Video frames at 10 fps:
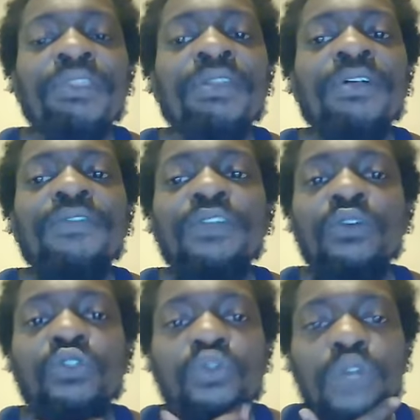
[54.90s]
For
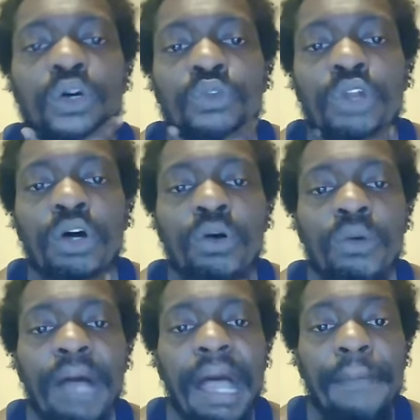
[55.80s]
those who don't
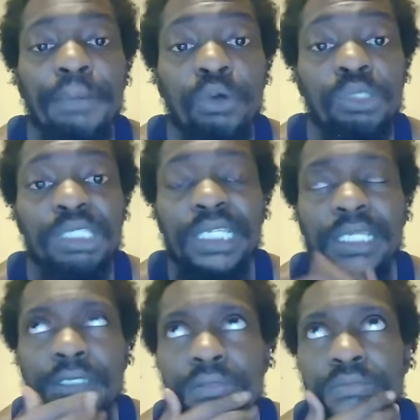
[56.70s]
know, I
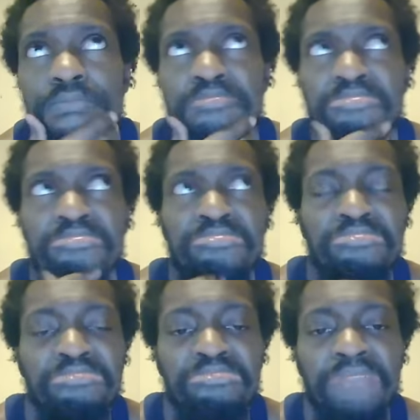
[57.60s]
posted,
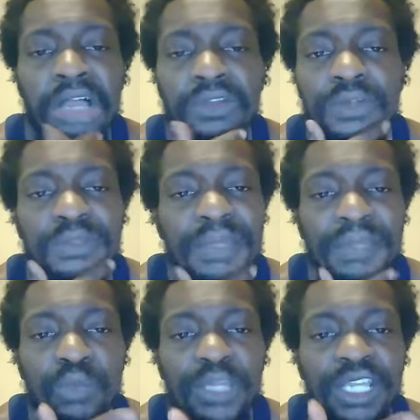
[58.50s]
it was maybe
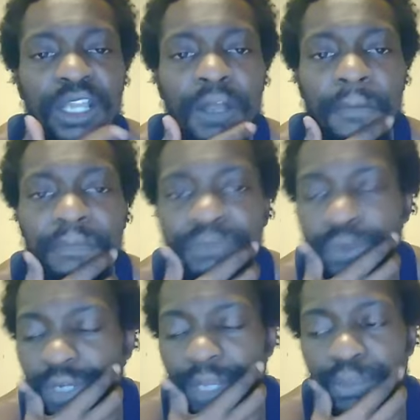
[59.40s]
a week ago
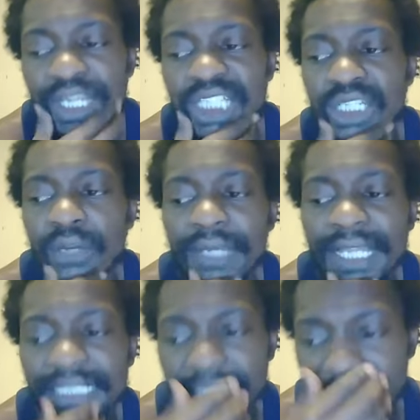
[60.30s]
or a couple days ago, and
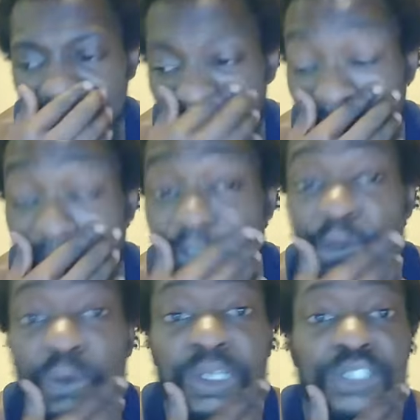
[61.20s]
I said that I was
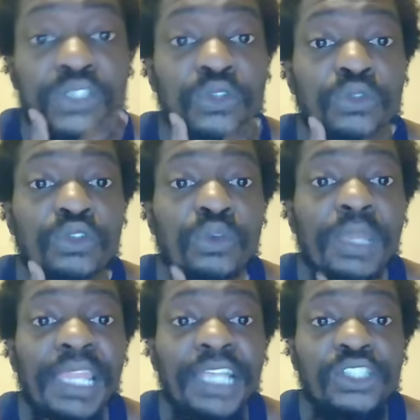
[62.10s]
going to do a
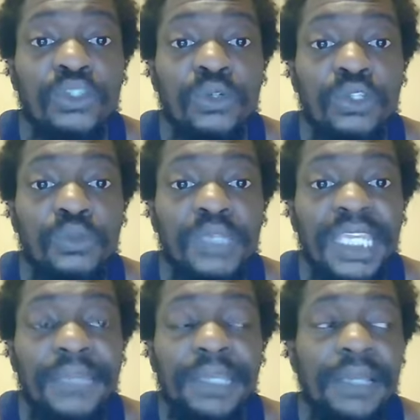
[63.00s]
lecture on leukemia